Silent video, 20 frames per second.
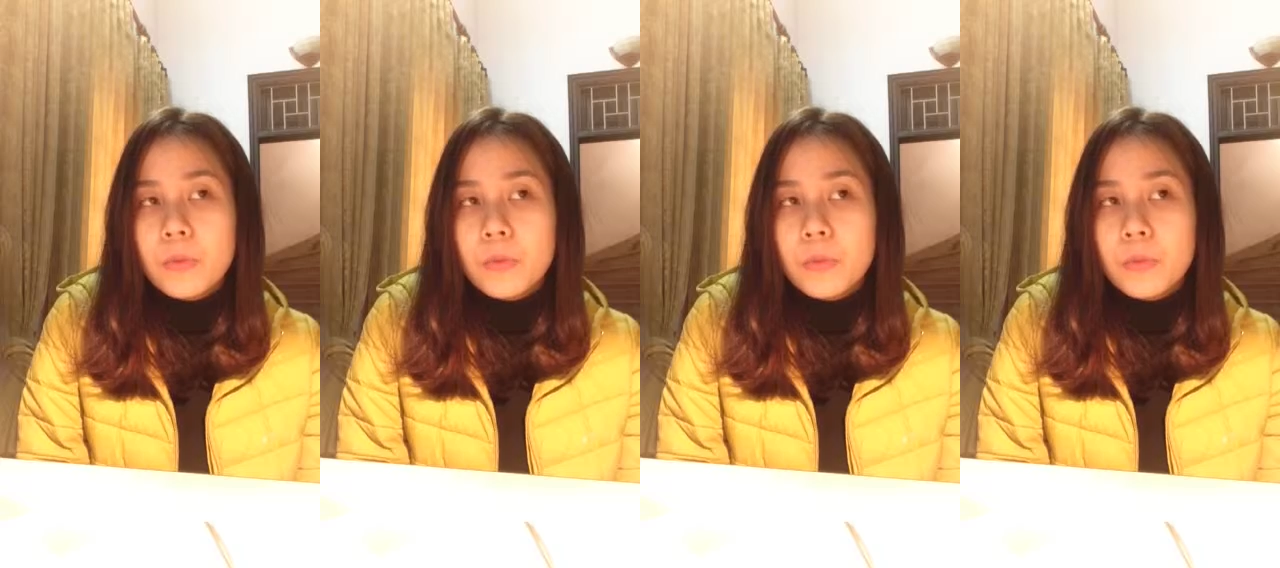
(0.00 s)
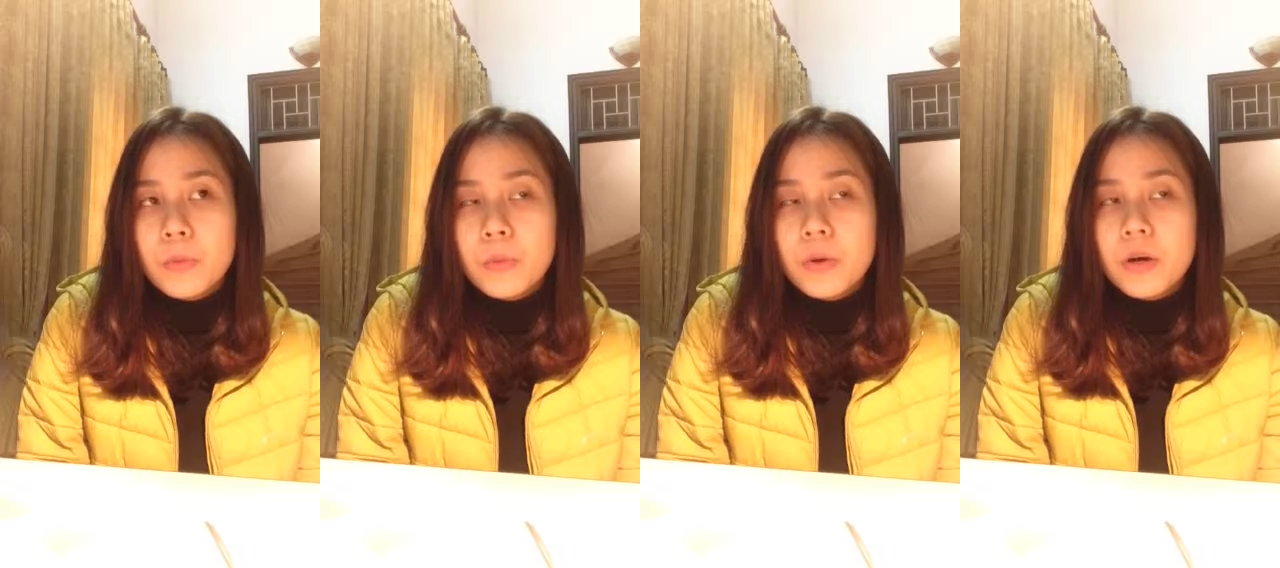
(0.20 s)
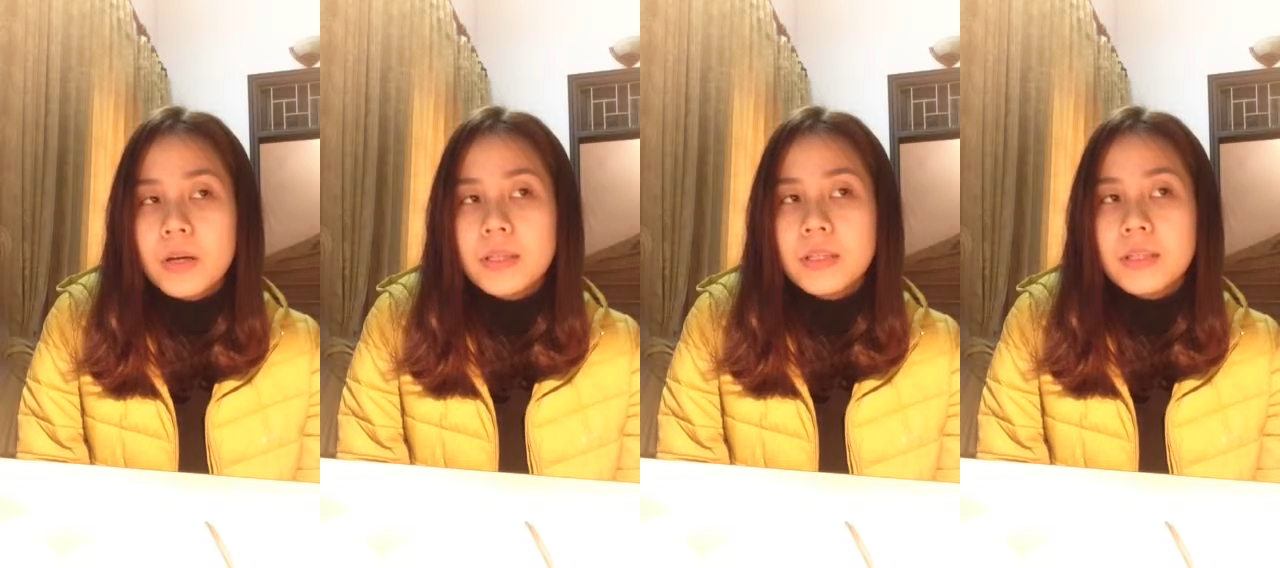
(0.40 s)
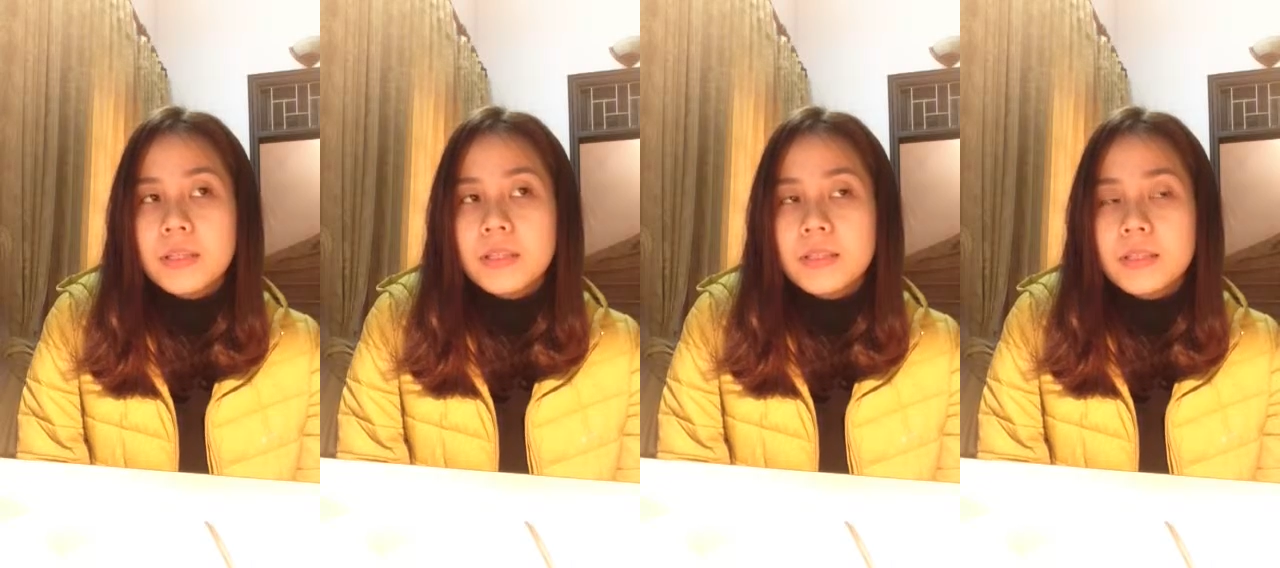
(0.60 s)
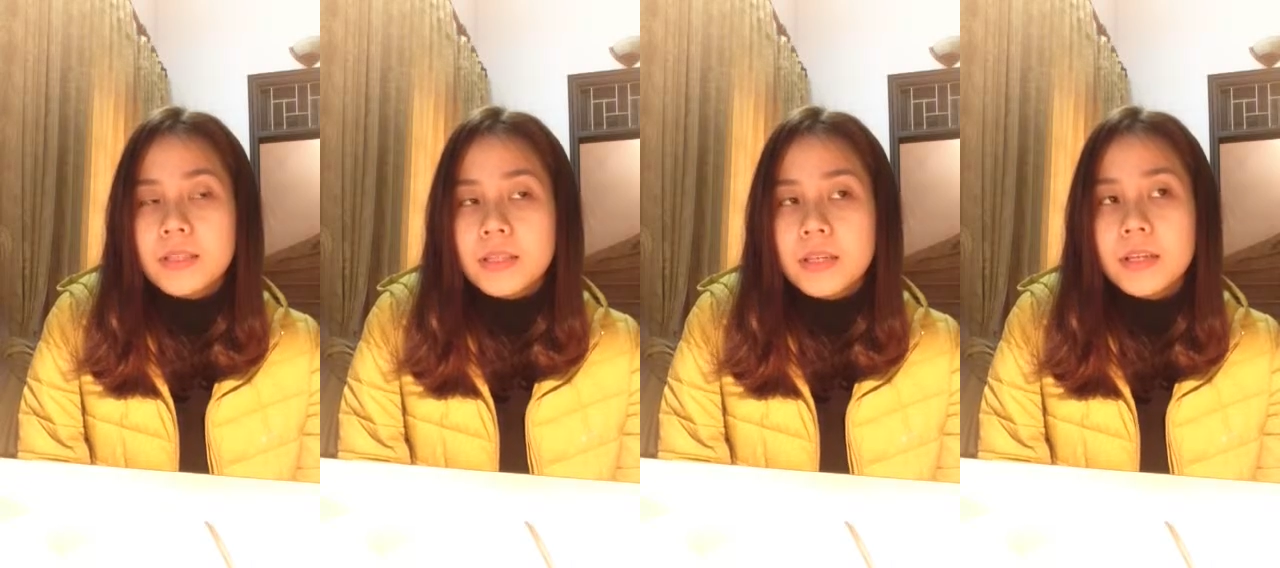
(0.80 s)
The
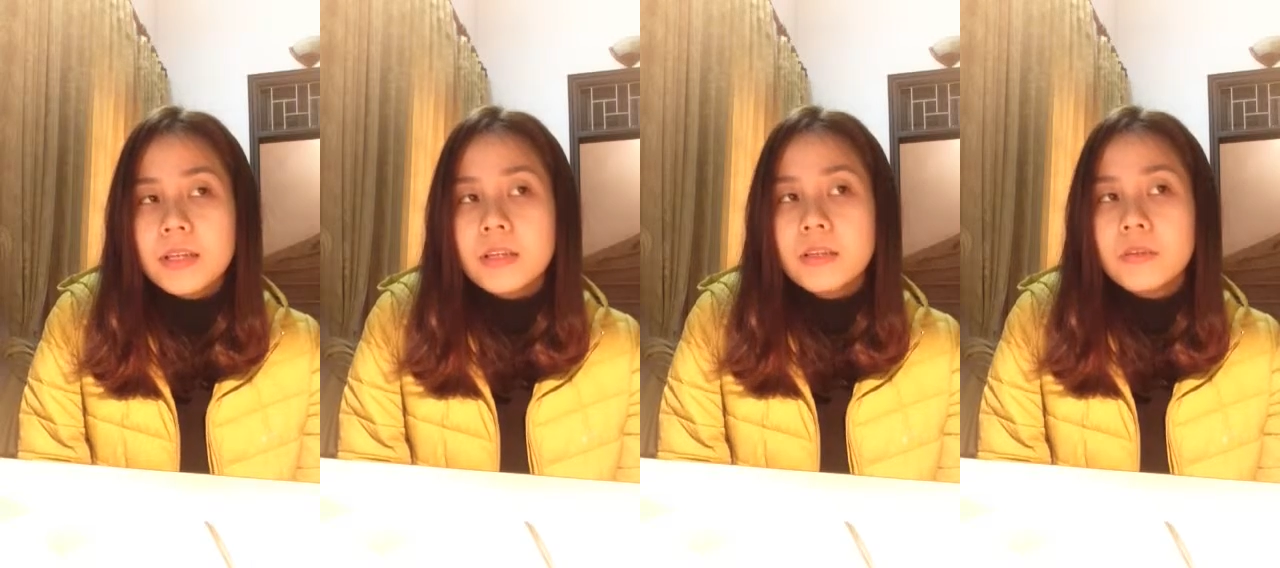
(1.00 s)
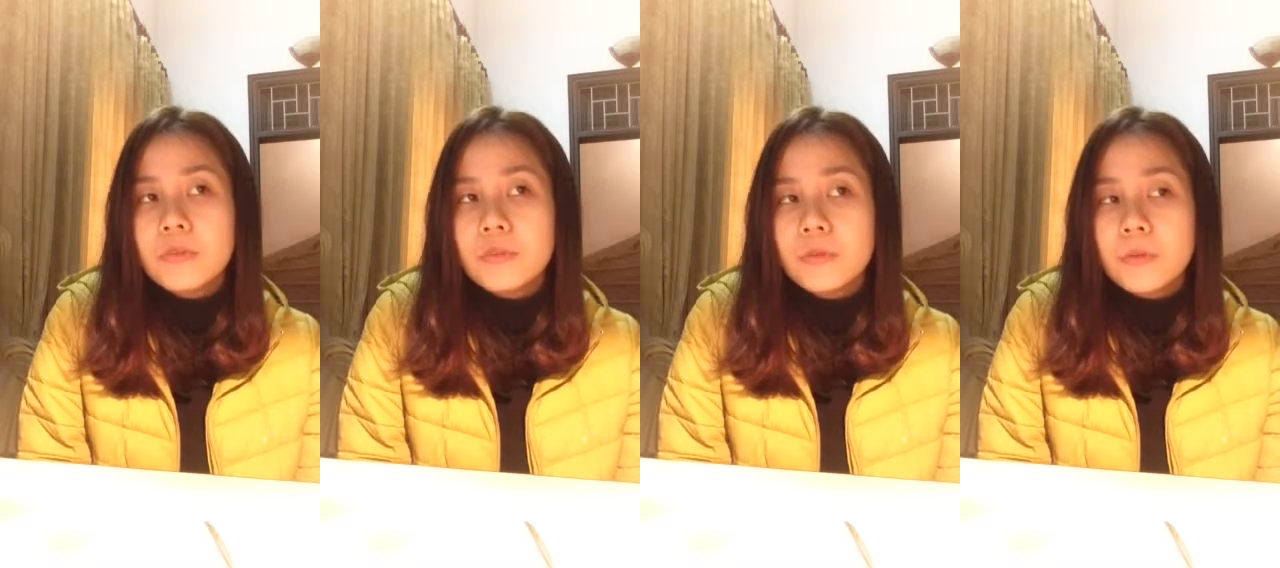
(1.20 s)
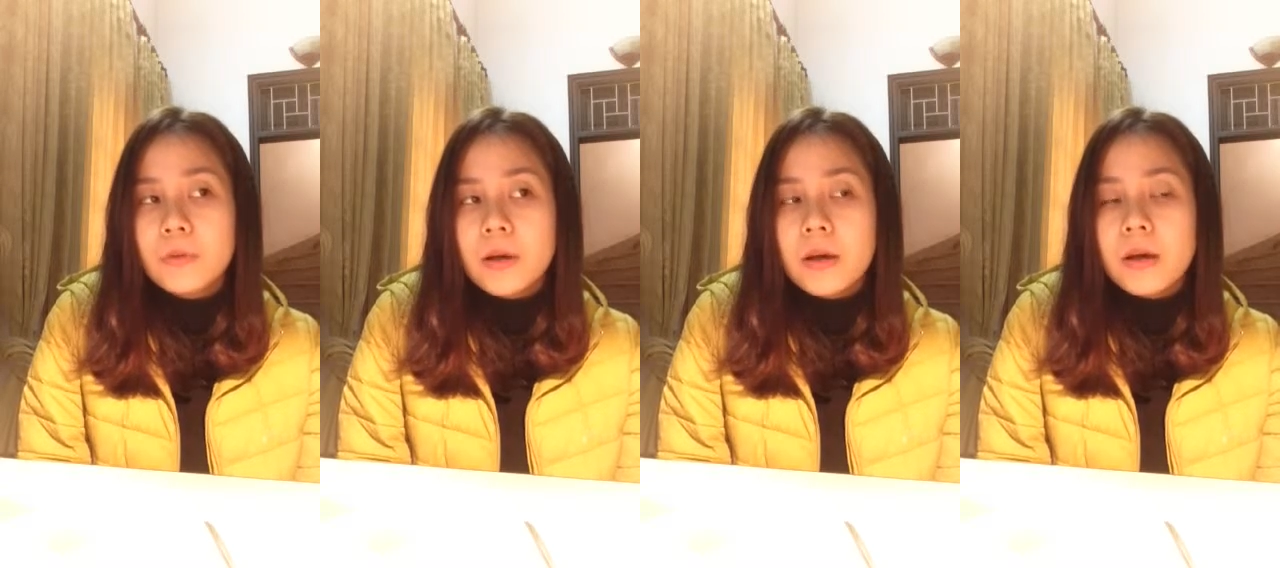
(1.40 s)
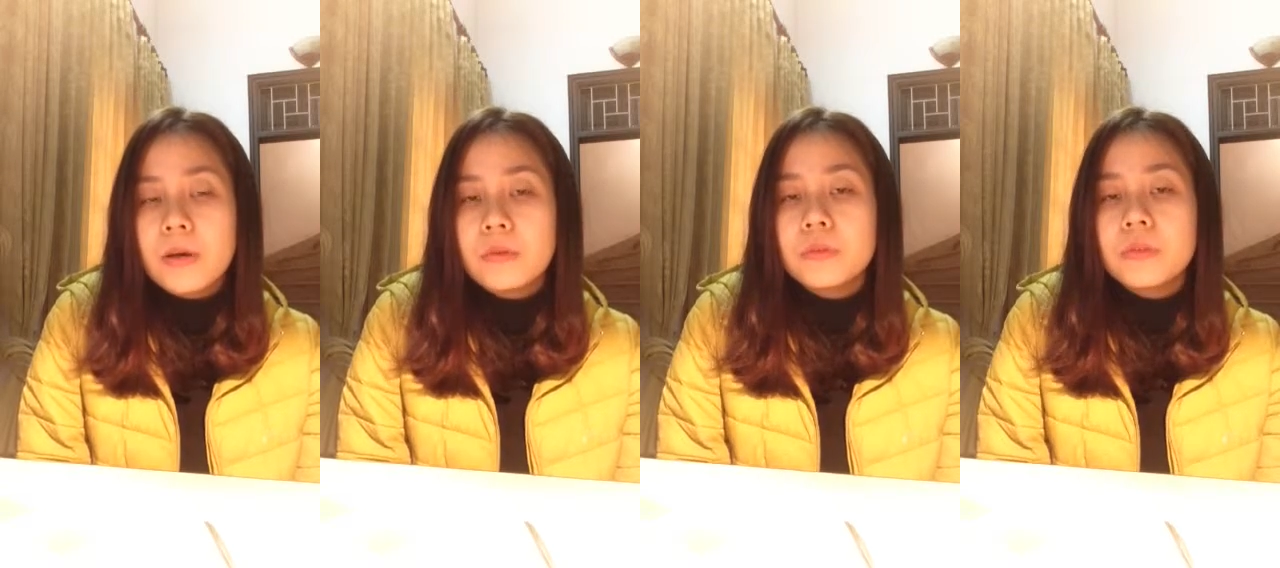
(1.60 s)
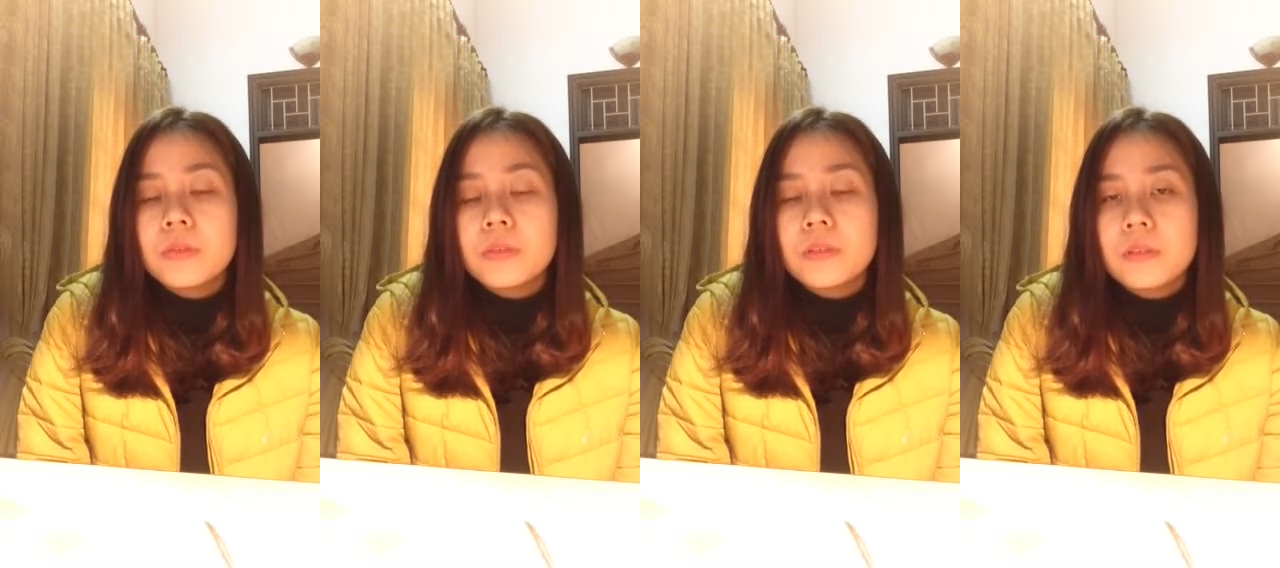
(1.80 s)
families were sitting
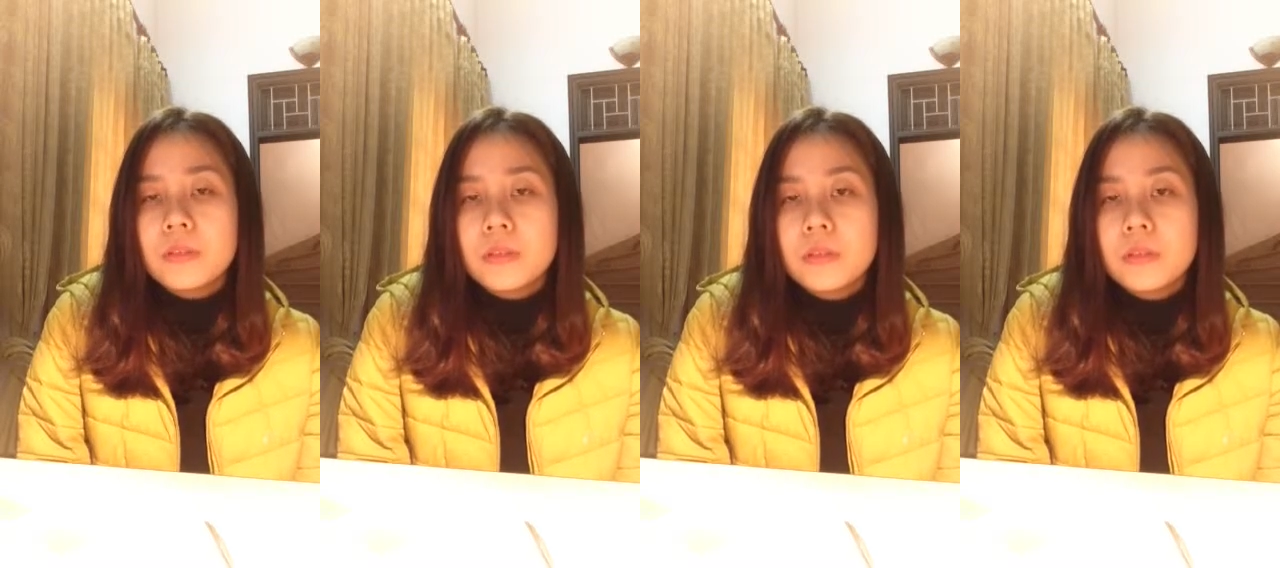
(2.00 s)
around